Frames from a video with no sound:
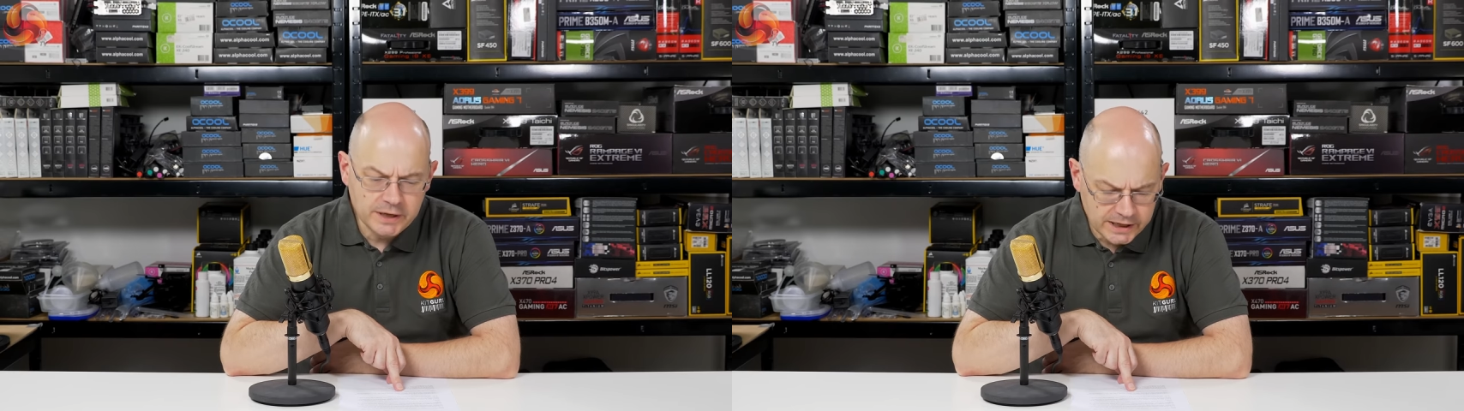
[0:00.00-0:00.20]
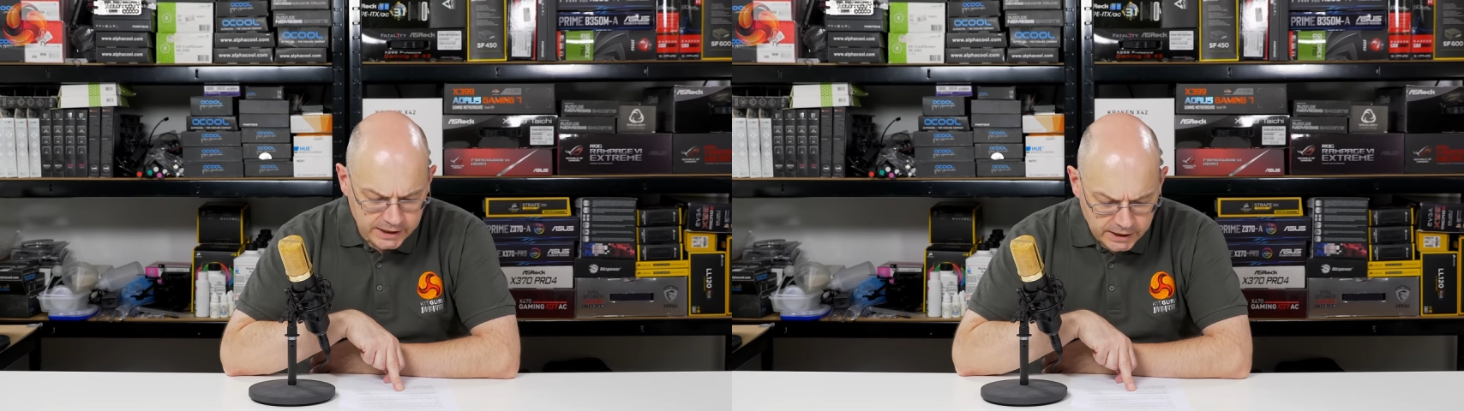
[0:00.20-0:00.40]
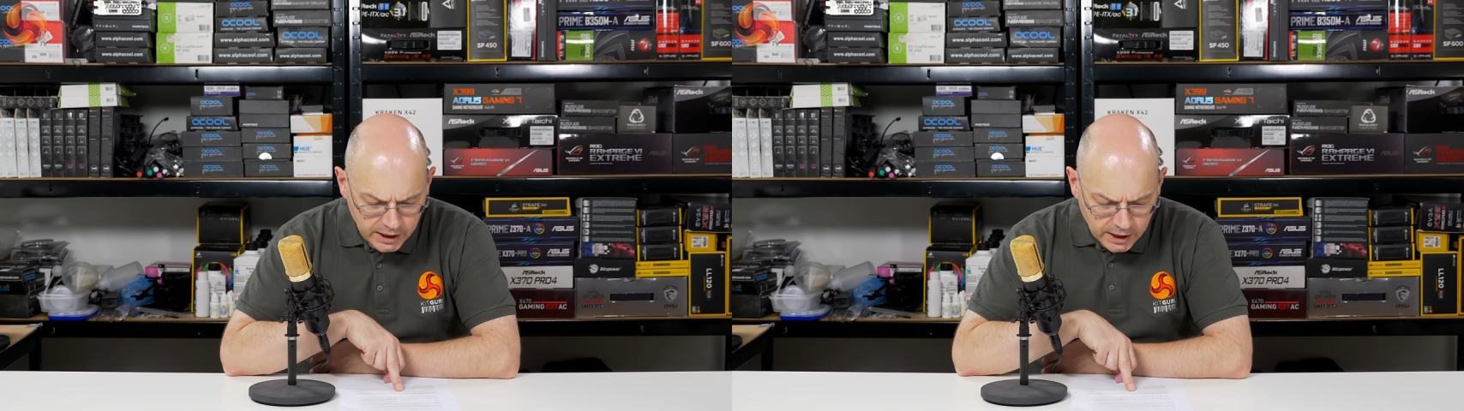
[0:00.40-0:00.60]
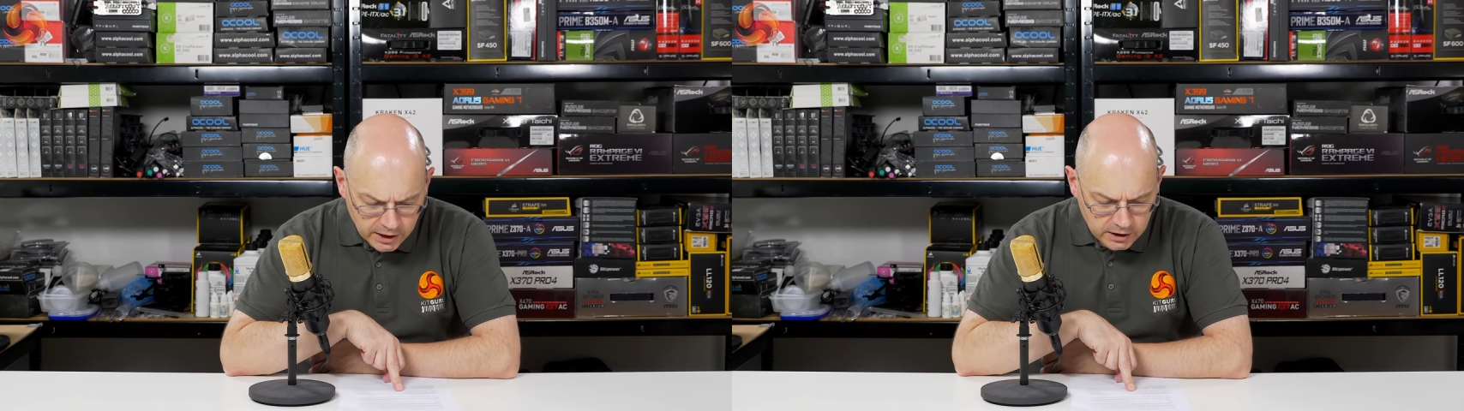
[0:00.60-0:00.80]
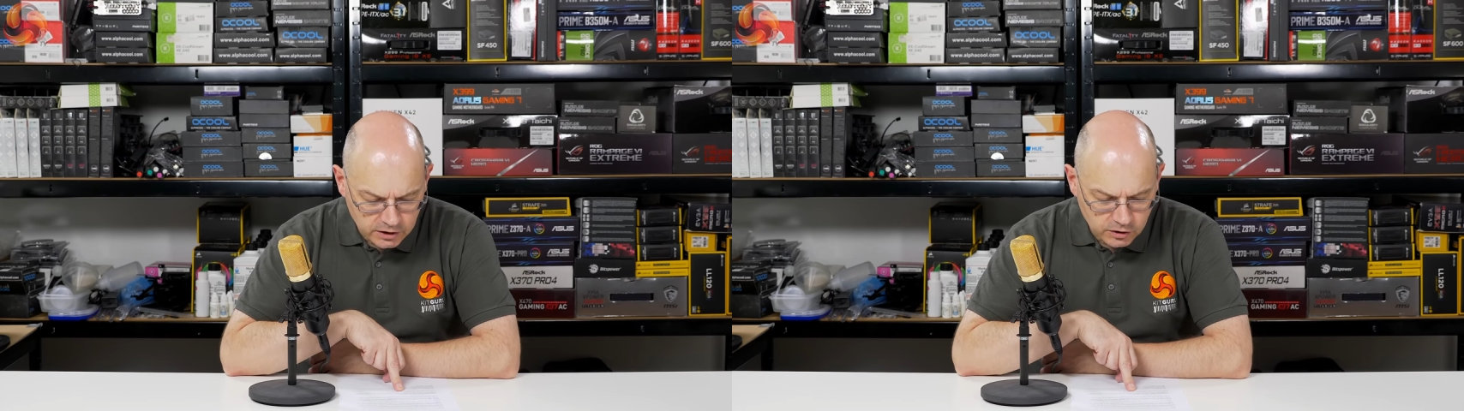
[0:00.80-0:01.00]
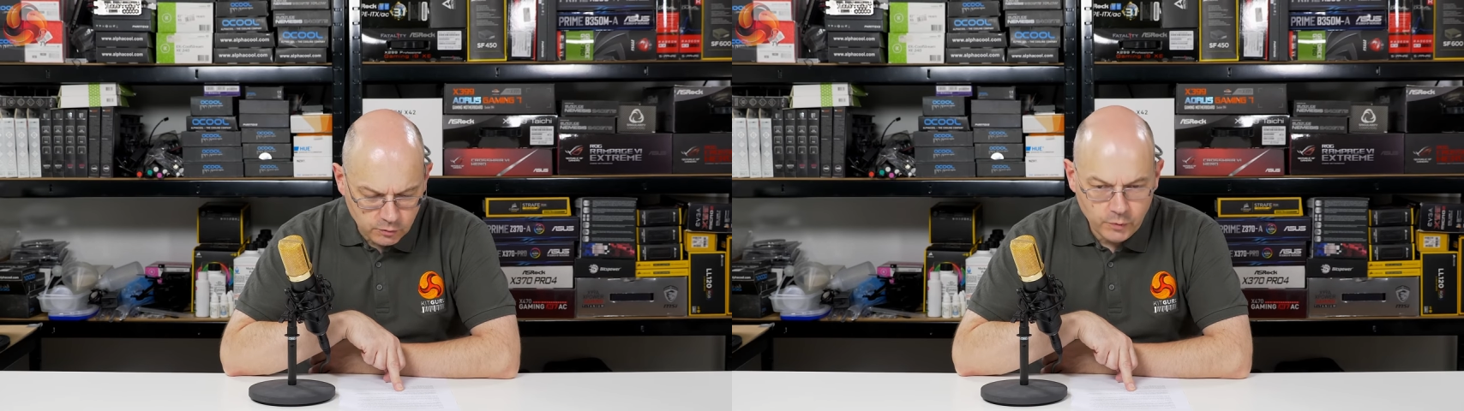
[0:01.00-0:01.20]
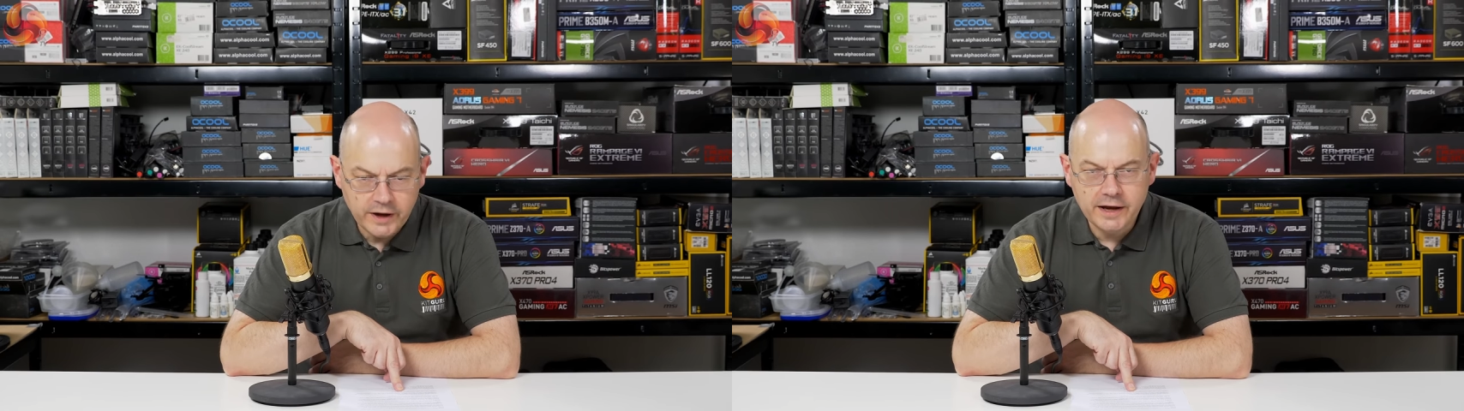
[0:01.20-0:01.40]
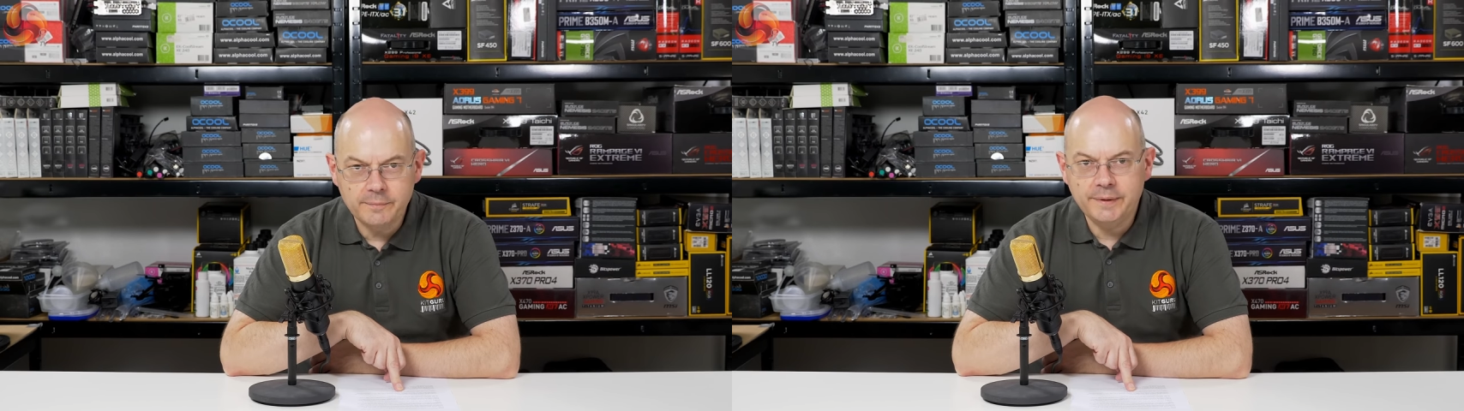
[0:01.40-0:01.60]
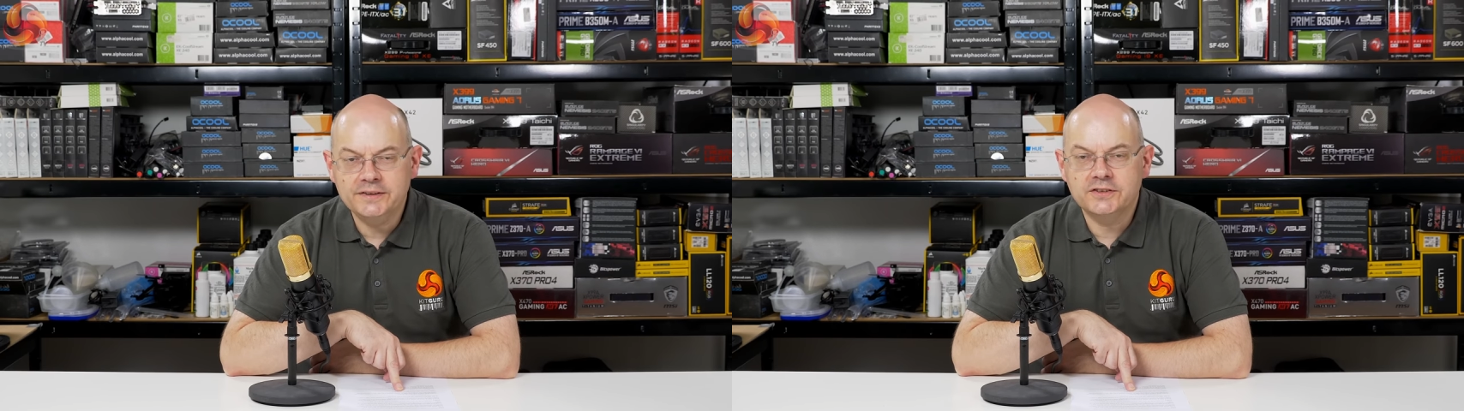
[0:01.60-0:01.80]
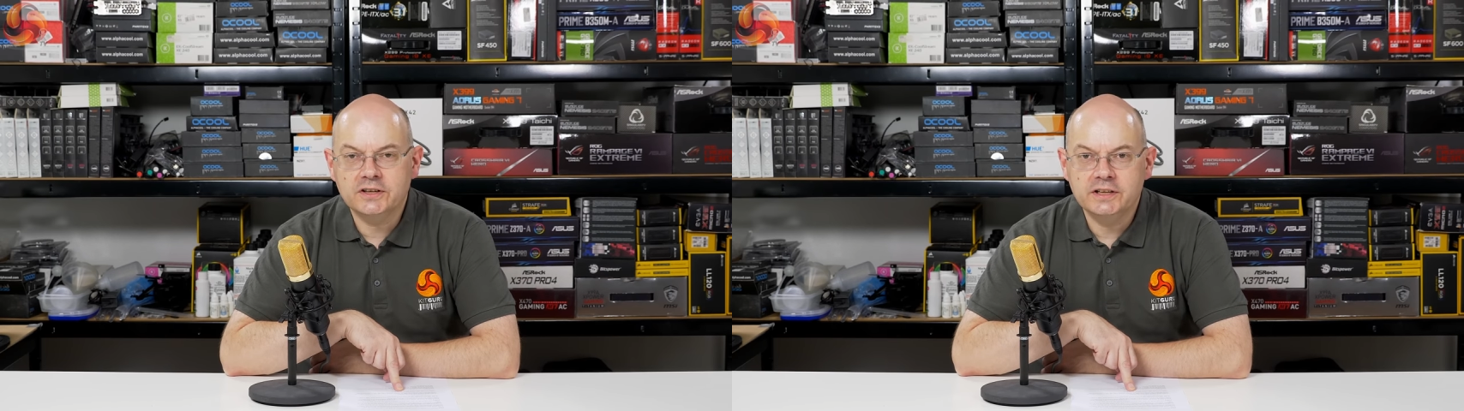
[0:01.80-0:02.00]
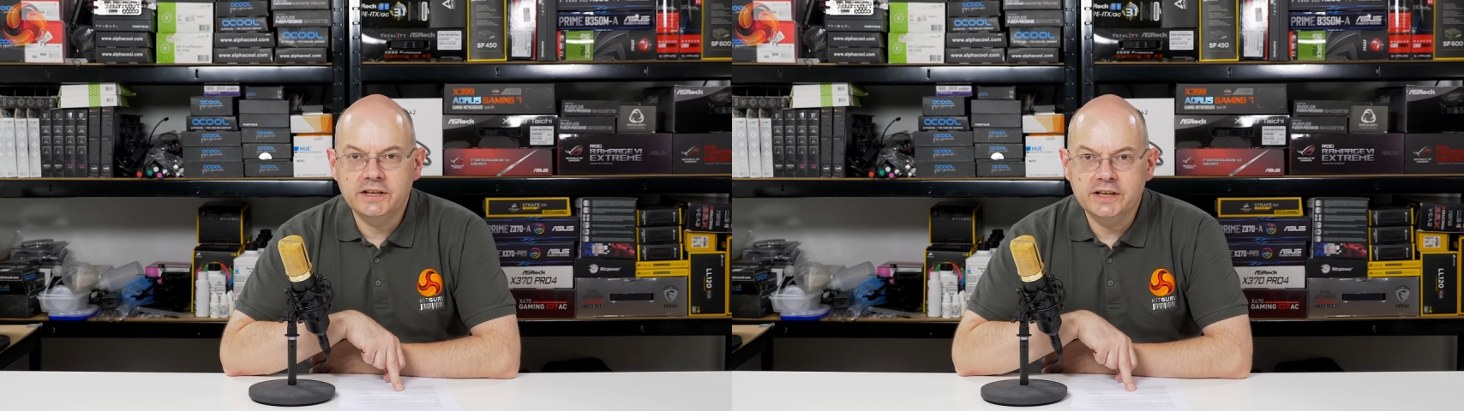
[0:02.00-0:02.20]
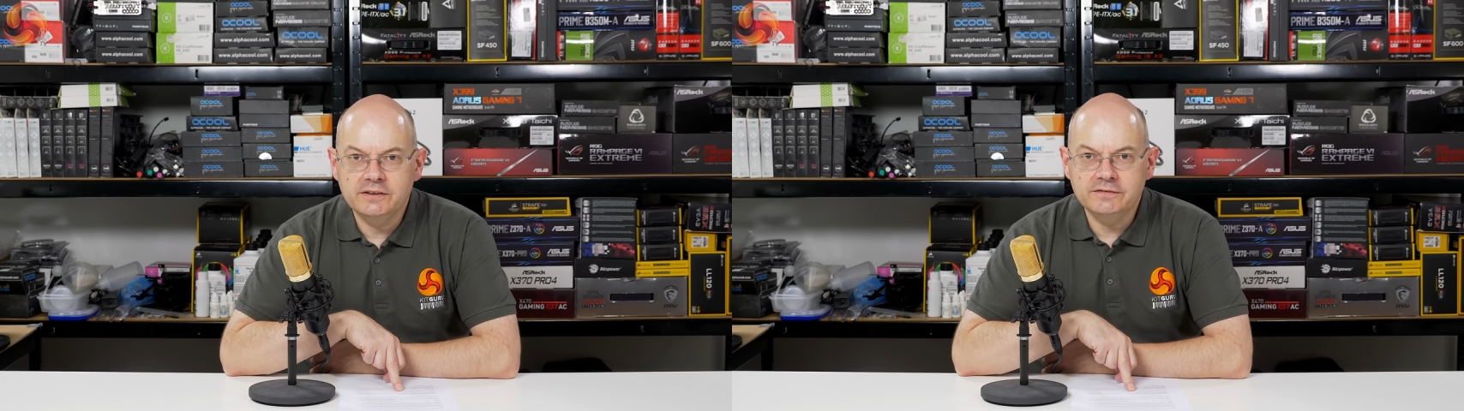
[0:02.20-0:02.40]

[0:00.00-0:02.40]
P, uh, where basically